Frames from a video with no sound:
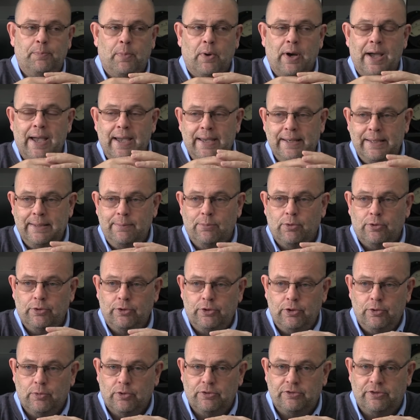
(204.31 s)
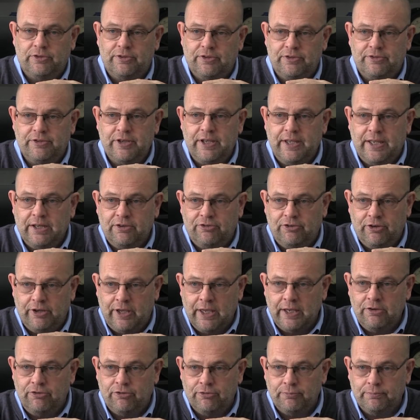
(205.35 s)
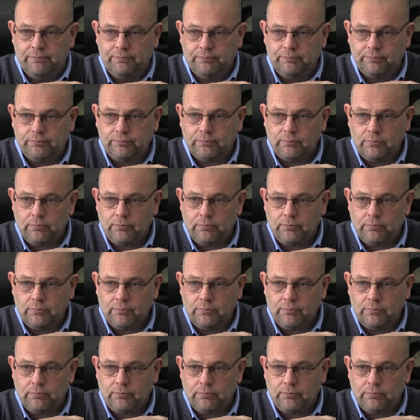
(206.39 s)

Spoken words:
but anyone who wanted to seek education